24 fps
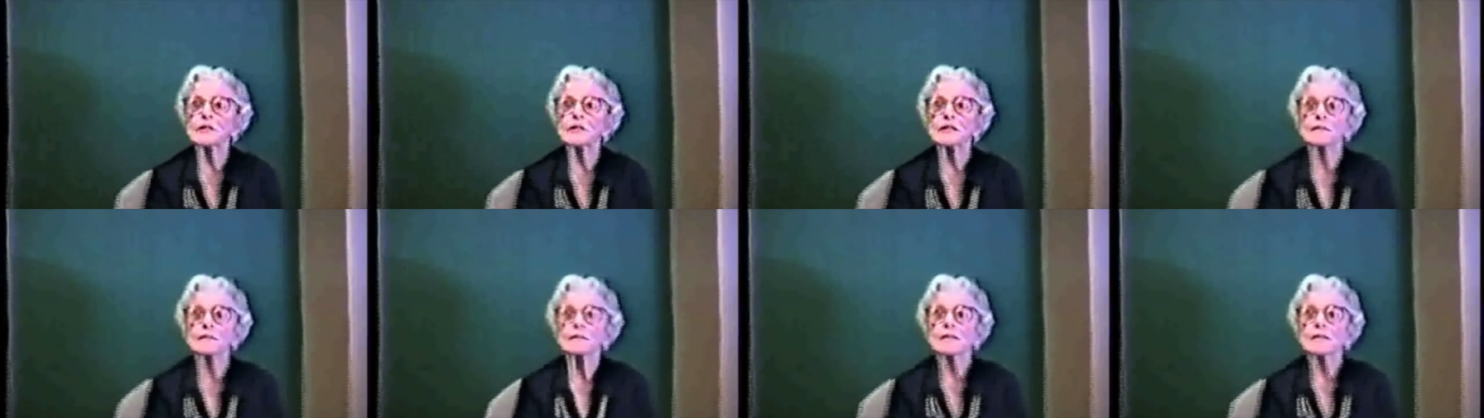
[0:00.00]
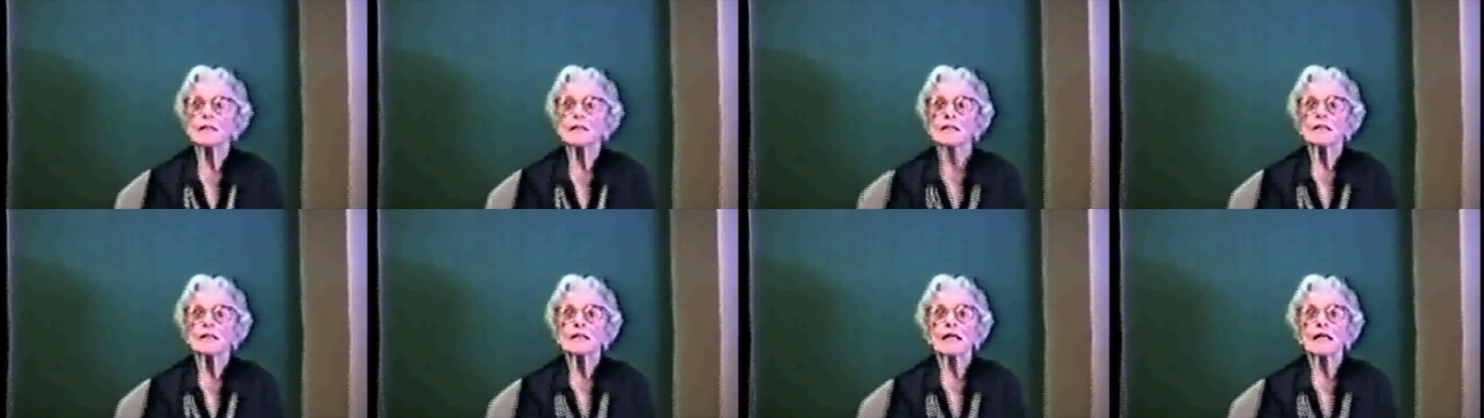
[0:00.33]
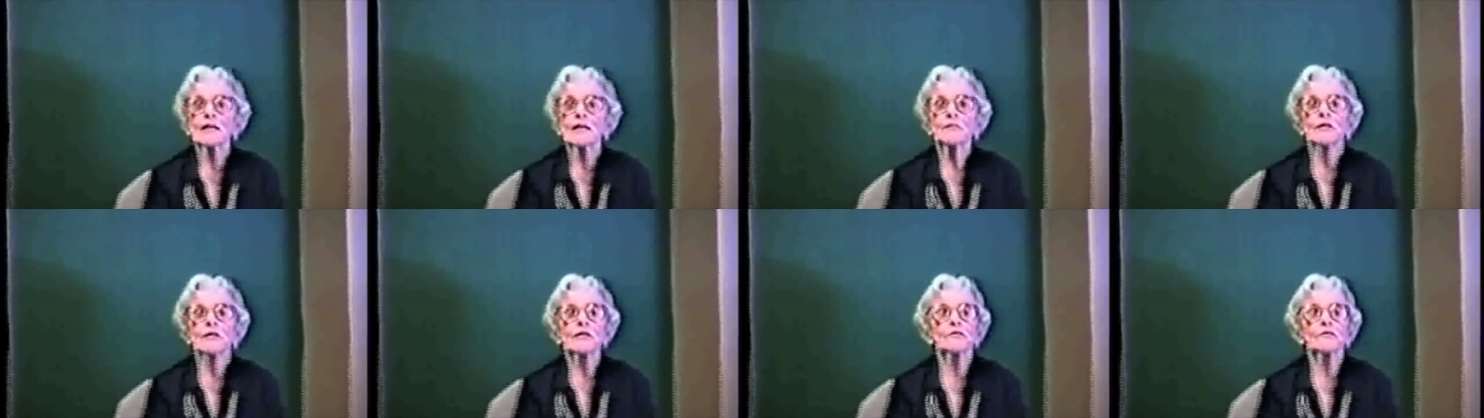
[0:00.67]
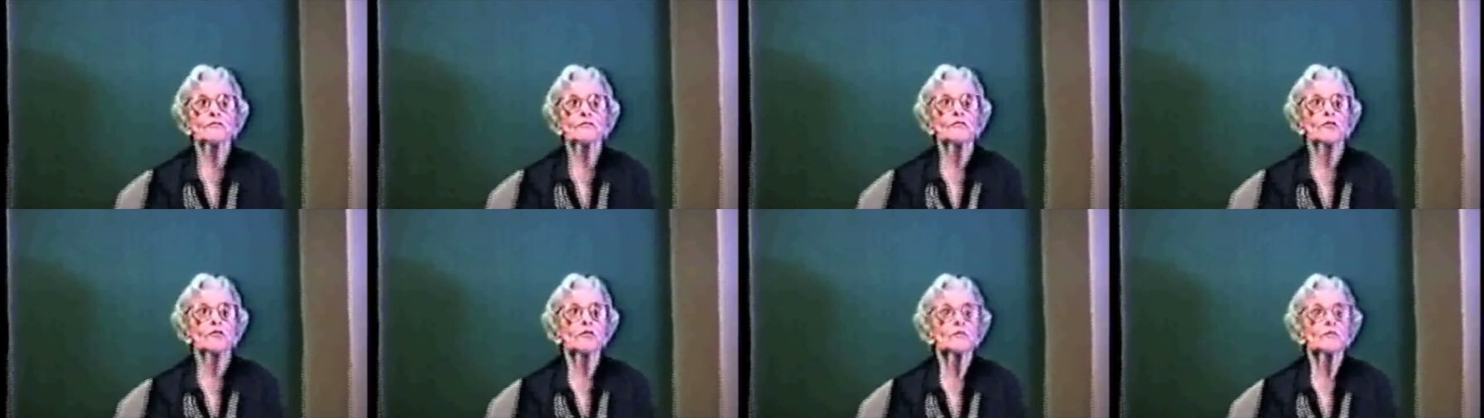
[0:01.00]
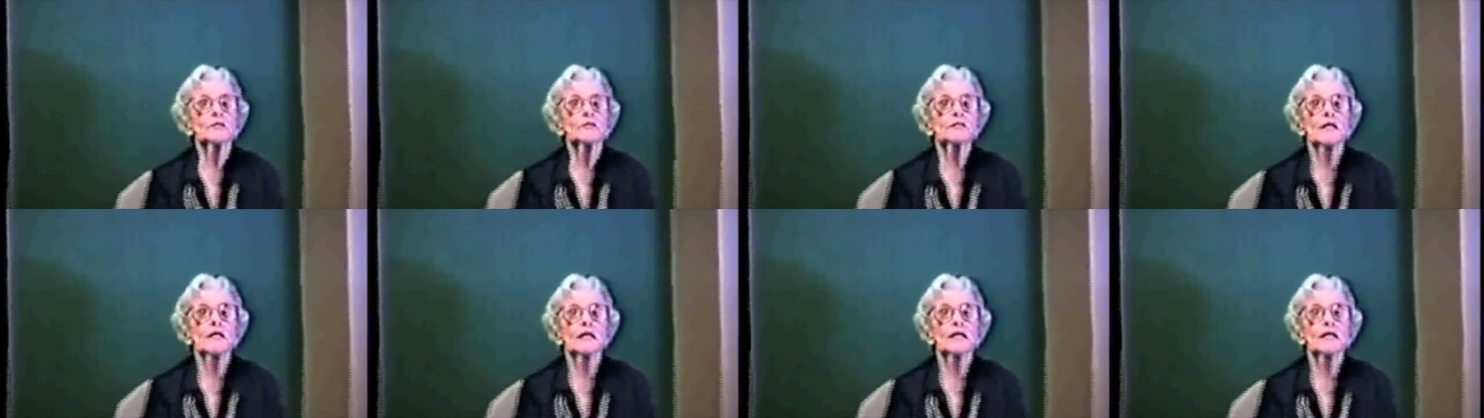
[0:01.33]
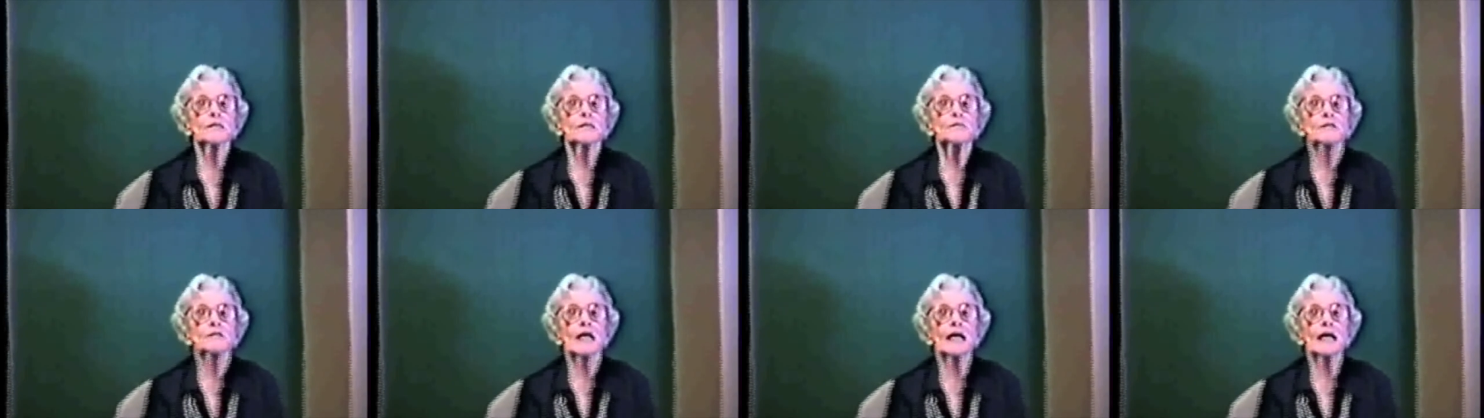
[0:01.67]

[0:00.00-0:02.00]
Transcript: I, I mean, in former times,